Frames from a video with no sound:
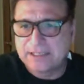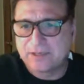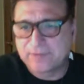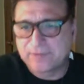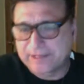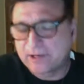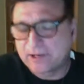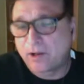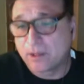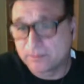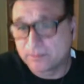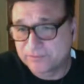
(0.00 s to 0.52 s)
They
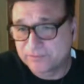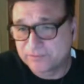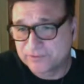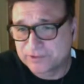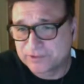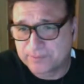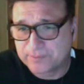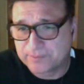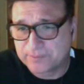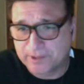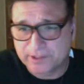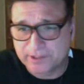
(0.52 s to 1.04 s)
call them
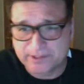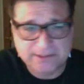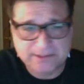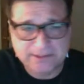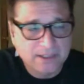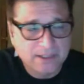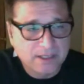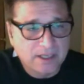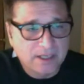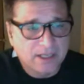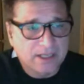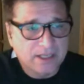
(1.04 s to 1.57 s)
first parties.
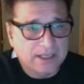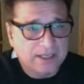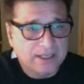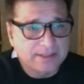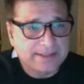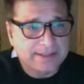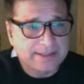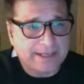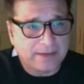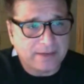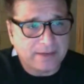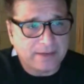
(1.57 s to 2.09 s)

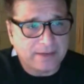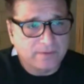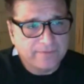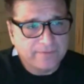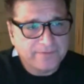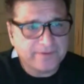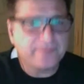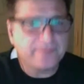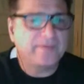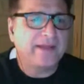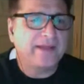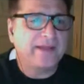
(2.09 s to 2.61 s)
Now,
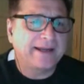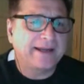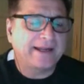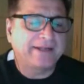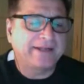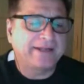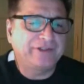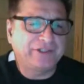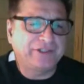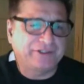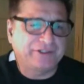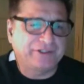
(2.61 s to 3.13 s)
from that,
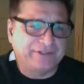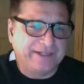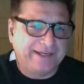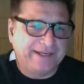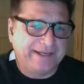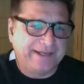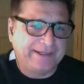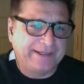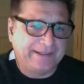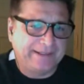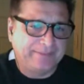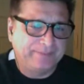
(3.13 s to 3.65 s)
you could
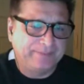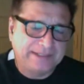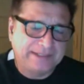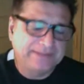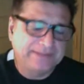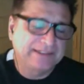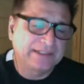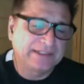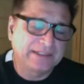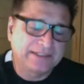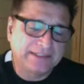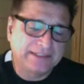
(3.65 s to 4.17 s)
take
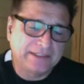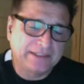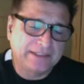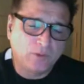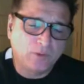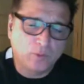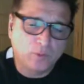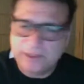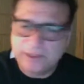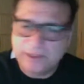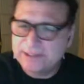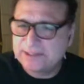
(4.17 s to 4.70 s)
basically
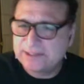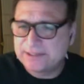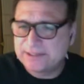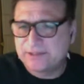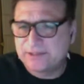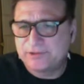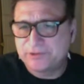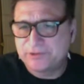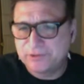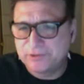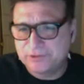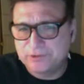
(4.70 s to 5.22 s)
what is
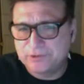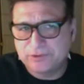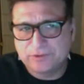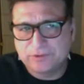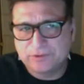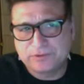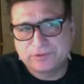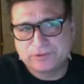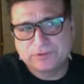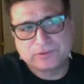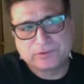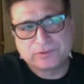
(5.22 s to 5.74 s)

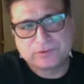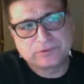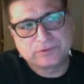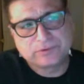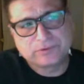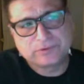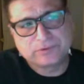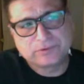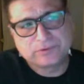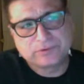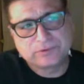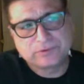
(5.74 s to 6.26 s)

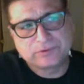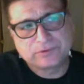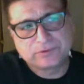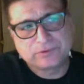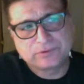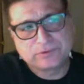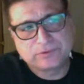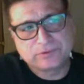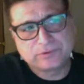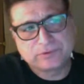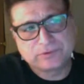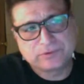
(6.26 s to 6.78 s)
net
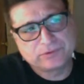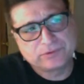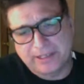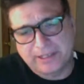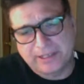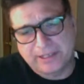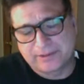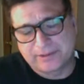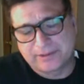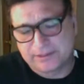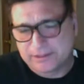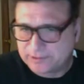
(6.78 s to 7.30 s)
neutrality
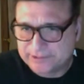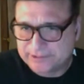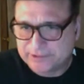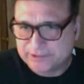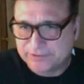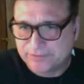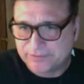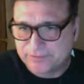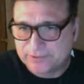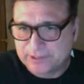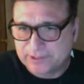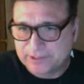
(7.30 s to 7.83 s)
going to really do
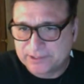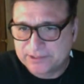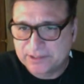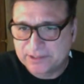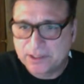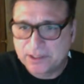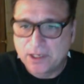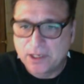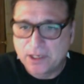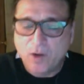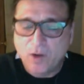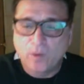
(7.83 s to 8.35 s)
for us?
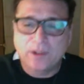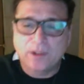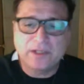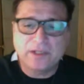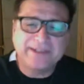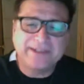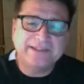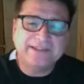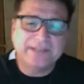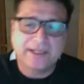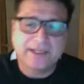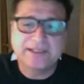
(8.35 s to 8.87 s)
Well, let
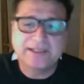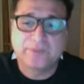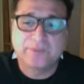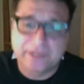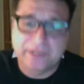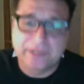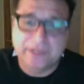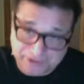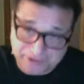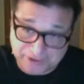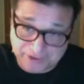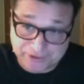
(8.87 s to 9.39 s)
me tell you what
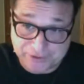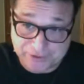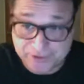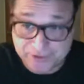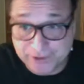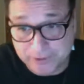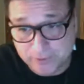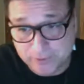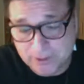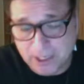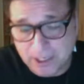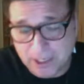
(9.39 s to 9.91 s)
it's going to
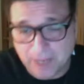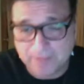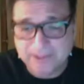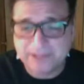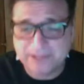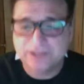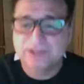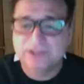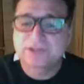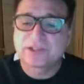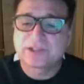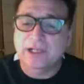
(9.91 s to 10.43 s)
do. I'm going
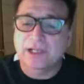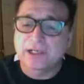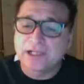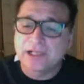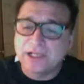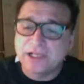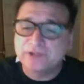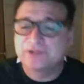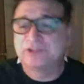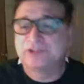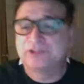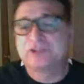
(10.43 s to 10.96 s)
to
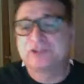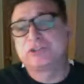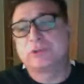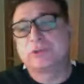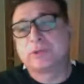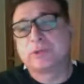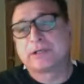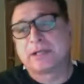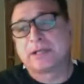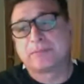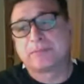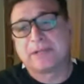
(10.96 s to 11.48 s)
cut this
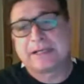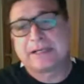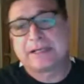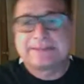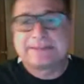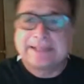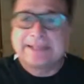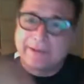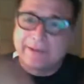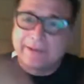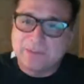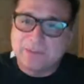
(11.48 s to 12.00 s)
short. I'm not going to
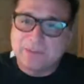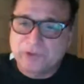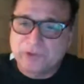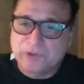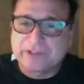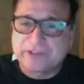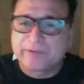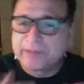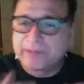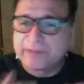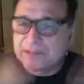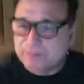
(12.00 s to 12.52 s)
tell any more
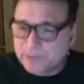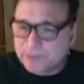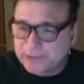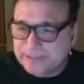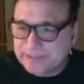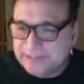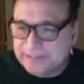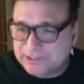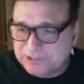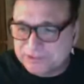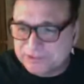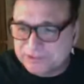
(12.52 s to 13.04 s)
story, no more
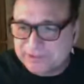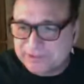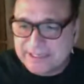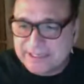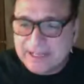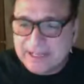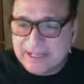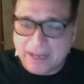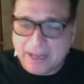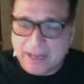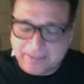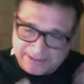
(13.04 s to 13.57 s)
history.
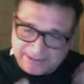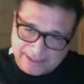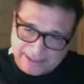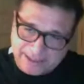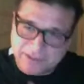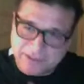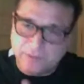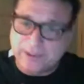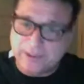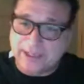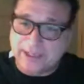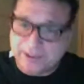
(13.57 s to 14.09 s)
I'm going to tell
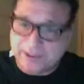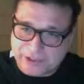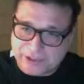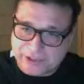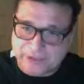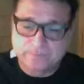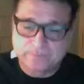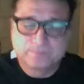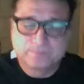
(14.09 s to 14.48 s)
you what I know.